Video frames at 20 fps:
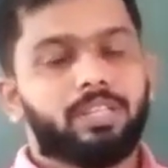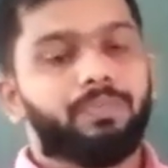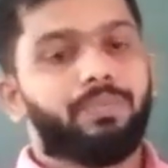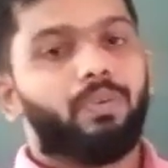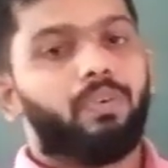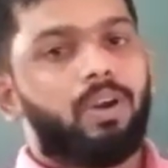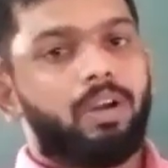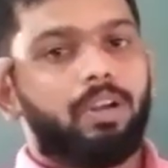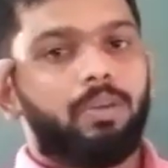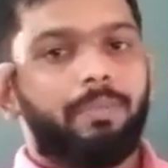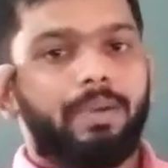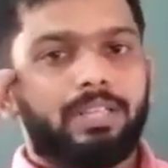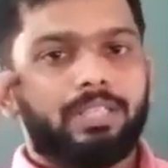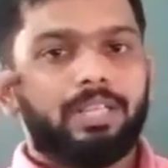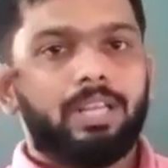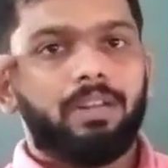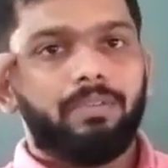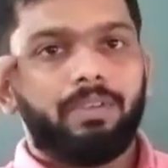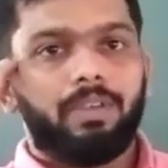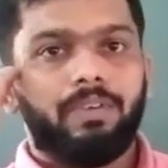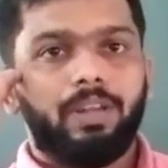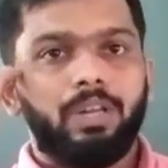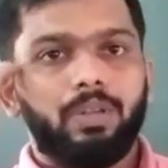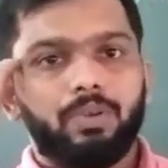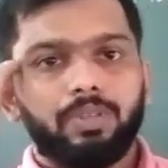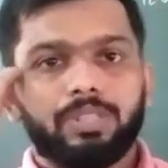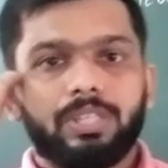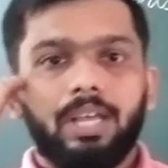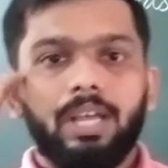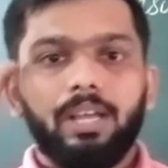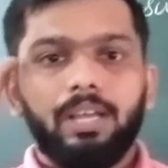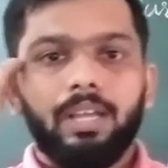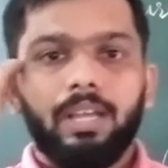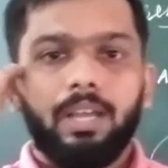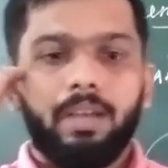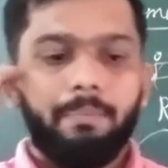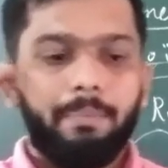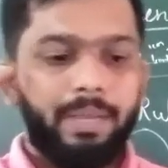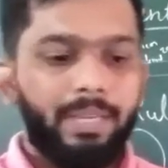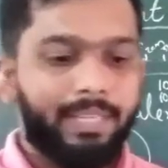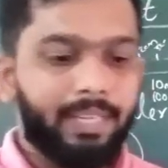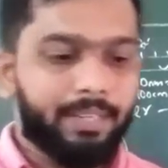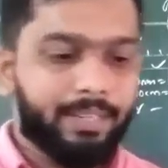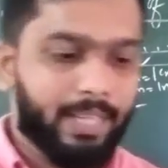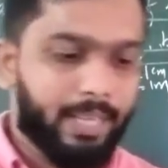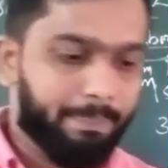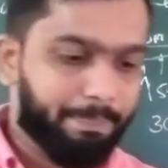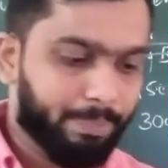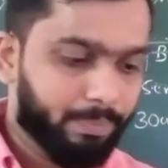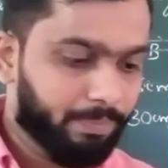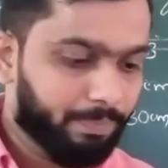If you want to measure, we will use a meter tape.